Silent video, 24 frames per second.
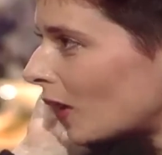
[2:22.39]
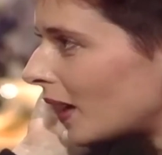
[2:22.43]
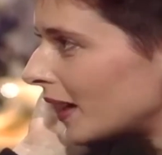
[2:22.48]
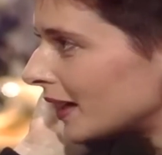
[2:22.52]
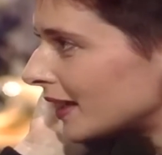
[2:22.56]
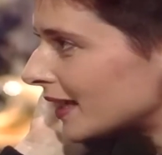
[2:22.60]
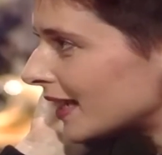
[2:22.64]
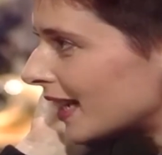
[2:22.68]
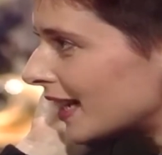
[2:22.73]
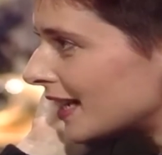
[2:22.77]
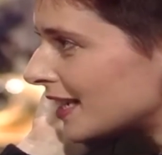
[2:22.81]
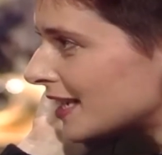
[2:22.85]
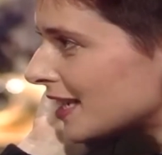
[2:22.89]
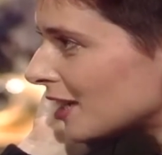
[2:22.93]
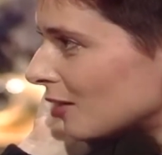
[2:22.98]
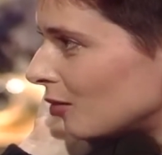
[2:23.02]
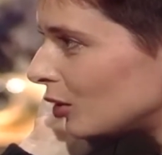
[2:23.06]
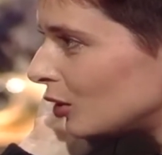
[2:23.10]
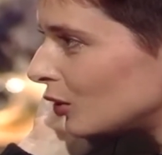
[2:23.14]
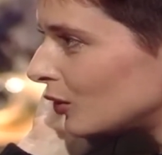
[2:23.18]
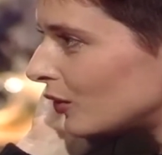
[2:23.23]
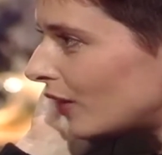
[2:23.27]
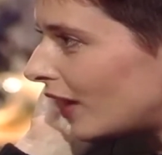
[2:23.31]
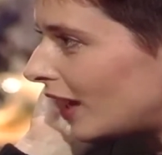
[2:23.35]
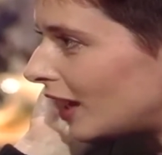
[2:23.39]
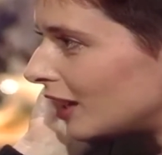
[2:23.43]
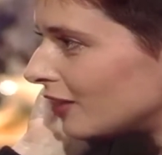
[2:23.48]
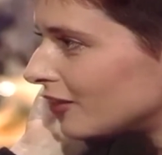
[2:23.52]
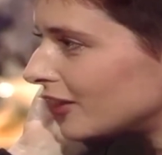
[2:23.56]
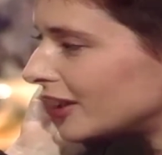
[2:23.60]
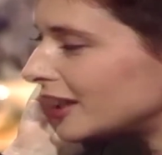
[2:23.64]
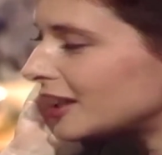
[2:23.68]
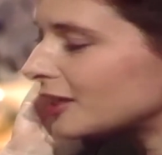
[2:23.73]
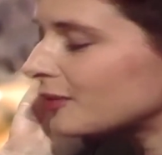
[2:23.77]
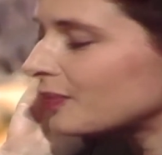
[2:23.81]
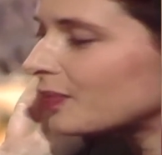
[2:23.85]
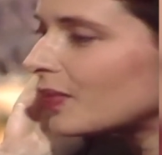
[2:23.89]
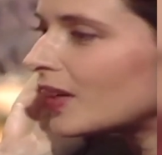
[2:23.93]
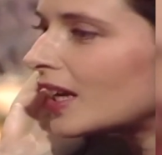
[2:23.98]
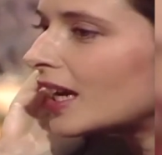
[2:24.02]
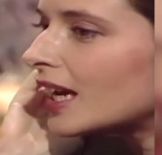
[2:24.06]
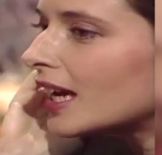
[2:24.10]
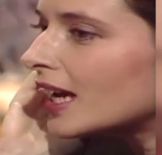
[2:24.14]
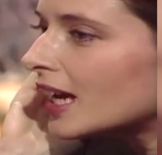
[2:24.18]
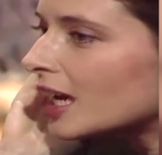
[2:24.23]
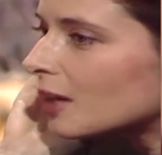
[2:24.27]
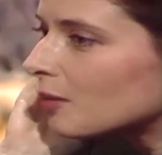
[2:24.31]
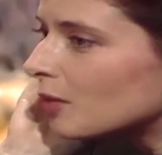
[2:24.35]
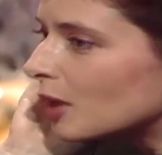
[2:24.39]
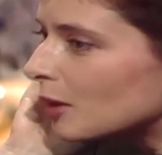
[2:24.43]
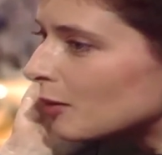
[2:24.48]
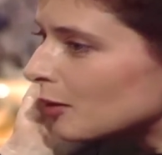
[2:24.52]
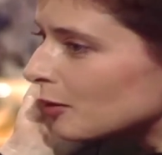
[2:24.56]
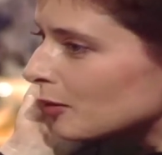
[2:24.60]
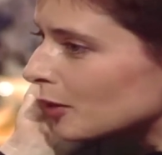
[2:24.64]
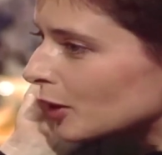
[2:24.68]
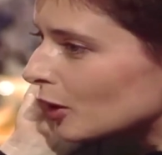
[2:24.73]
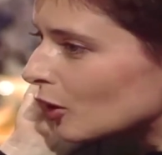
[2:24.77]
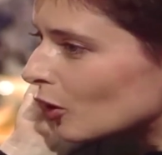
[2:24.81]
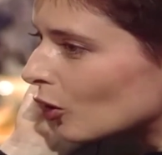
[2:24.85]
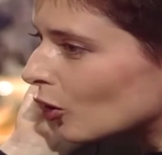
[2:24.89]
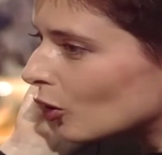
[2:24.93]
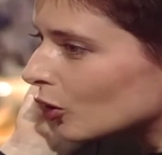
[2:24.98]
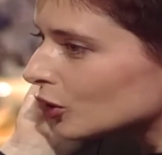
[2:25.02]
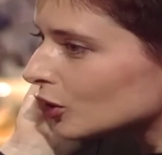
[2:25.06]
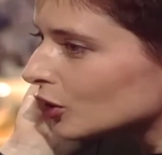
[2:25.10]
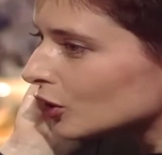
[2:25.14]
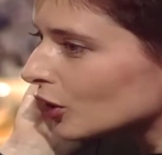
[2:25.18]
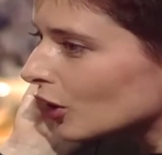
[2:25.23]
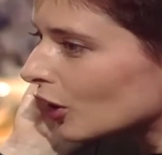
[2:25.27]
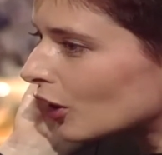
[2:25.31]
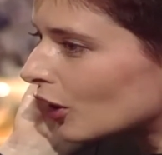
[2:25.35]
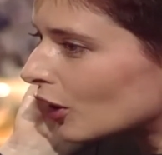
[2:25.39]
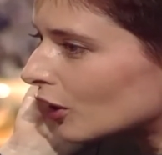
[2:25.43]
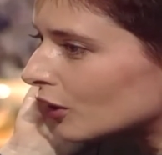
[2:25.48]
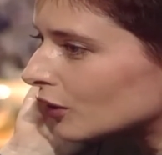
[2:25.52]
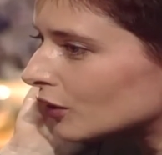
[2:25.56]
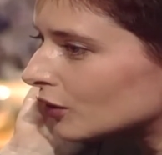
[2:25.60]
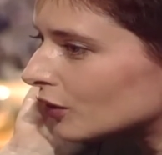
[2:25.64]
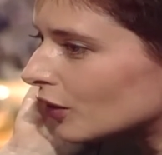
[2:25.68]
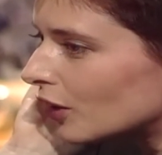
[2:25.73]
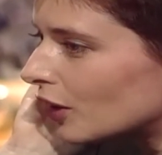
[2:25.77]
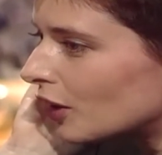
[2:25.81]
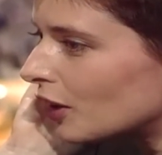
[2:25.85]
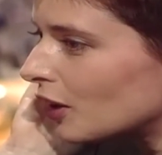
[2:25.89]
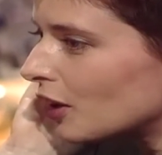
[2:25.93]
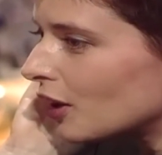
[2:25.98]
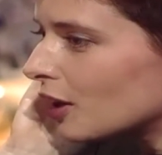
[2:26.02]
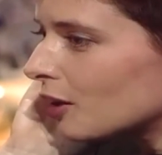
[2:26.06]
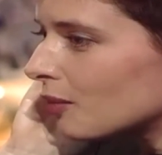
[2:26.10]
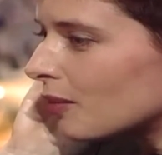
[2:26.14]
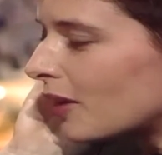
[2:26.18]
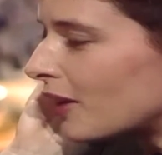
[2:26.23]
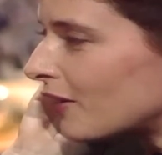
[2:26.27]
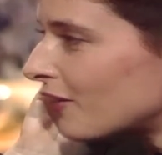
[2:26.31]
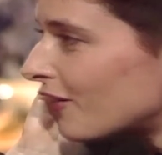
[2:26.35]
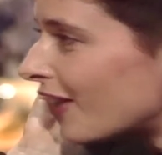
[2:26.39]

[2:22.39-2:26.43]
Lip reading: 1996, she appeared as herself in an episode of the TV series